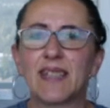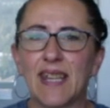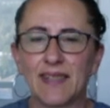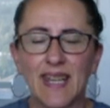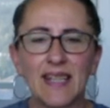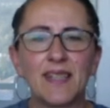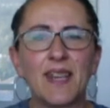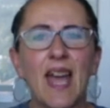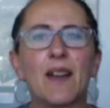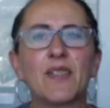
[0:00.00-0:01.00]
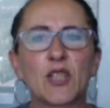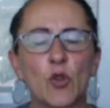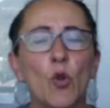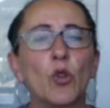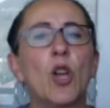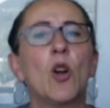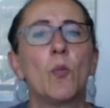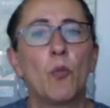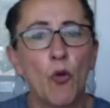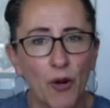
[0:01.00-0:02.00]
and doesn't have its own
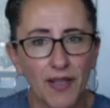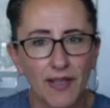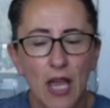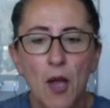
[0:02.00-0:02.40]
point.